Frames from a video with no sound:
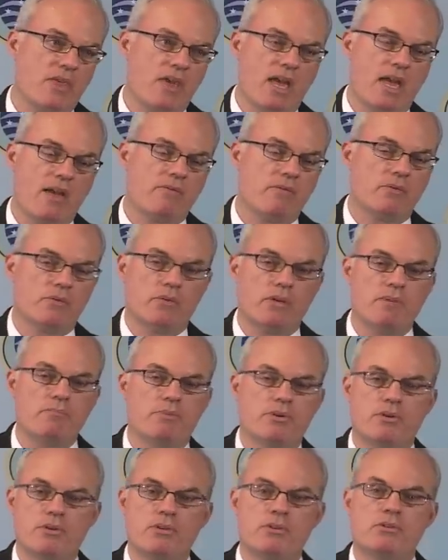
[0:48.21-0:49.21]
They haven't really
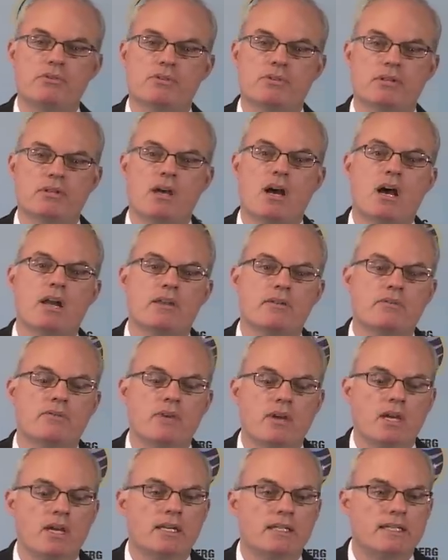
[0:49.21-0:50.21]
produced a lot of
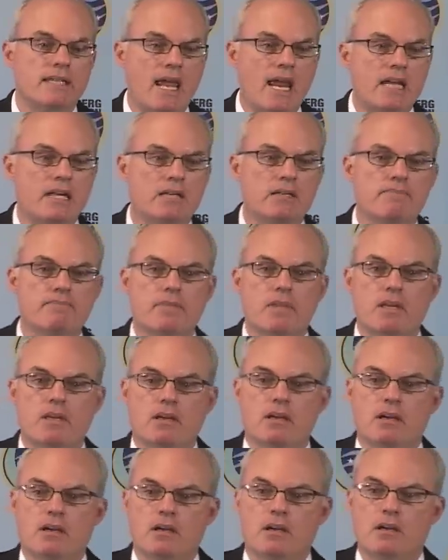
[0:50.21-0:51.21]
data.
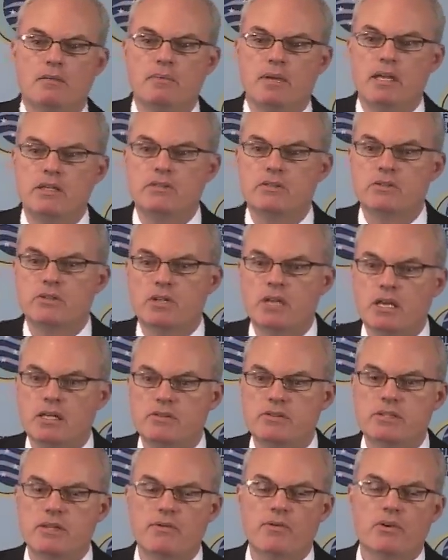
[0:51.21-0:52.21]

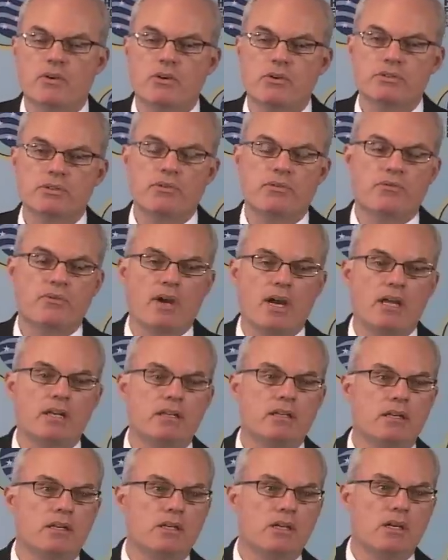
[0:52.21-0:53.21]
It's difficult to
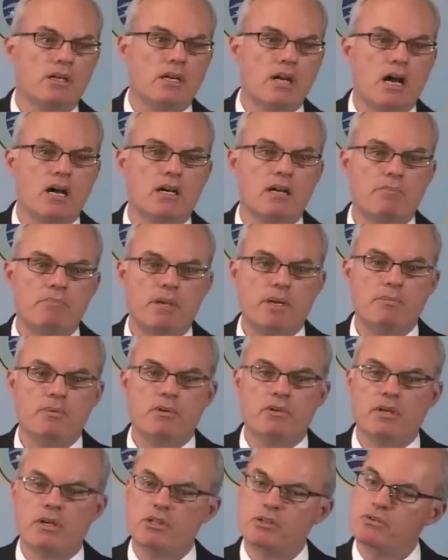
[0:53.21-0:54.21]
fund young
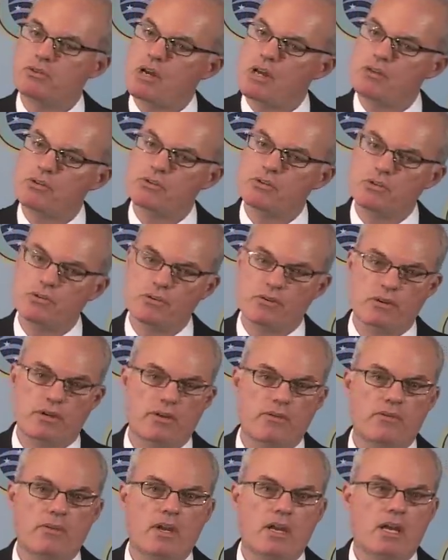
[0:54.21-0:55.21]
people because you're not certain
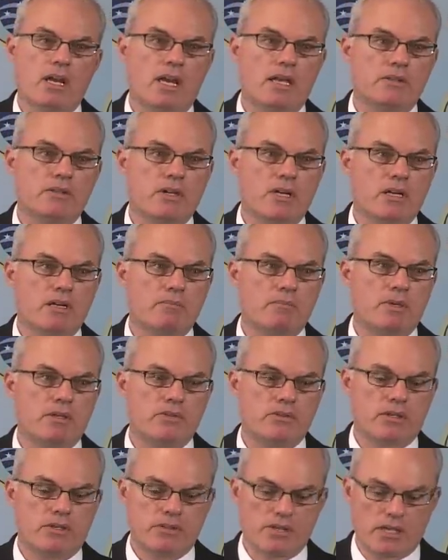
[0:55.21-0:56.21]
if it's going to be
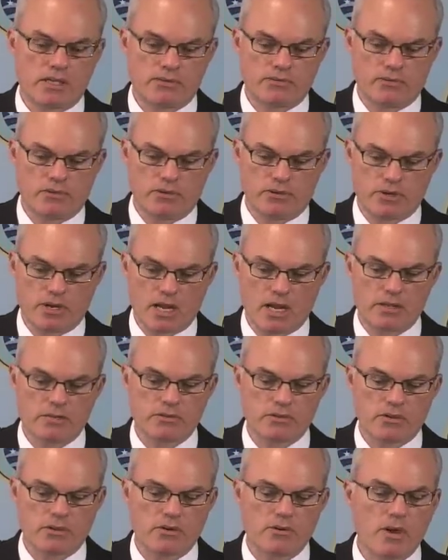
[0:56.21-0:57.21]
successful or not.
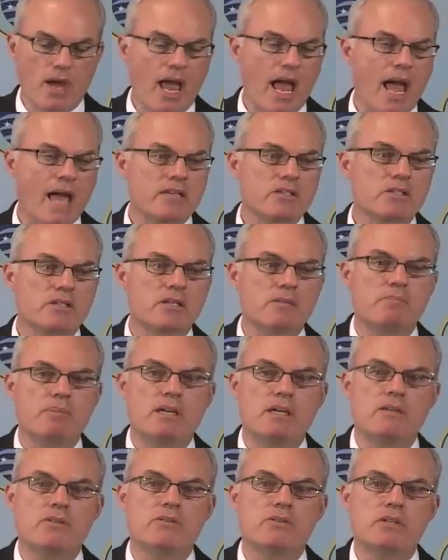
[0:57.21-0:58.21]
So there has to
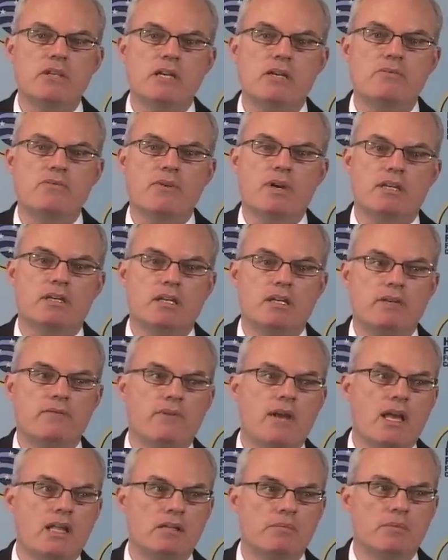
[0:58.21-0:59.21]
be seed funding
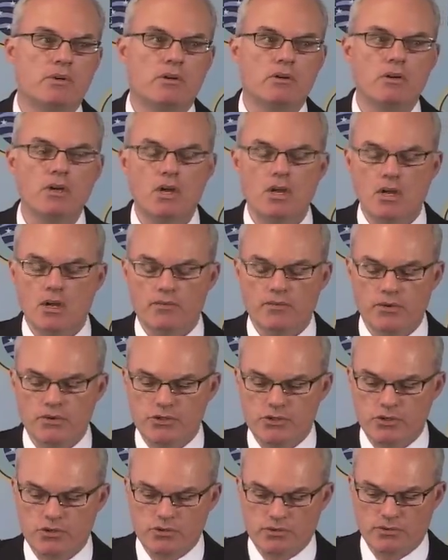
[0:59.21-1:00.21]
available for
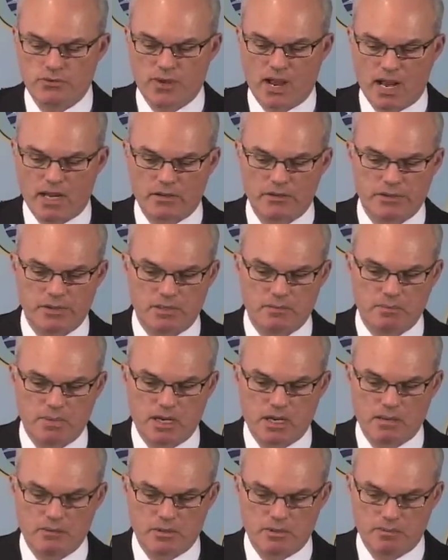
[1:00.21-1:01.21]
junior faculty to
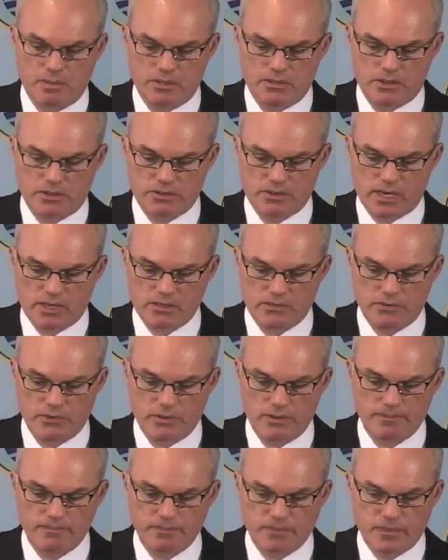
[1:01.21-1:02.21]
be able to be successful.